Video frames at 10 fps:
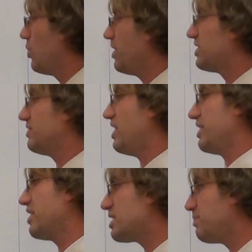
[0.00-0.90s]
we have to
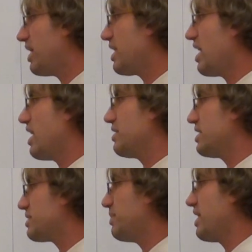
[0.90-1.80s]
divide this by a,
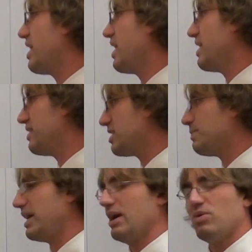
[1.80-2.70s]
this by a, and this
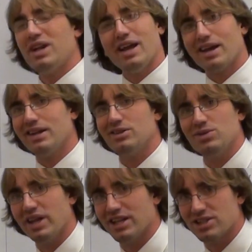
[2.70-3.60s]
by a. We're not going to
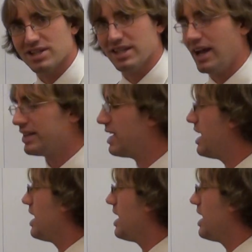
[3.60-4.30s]
do that just yet.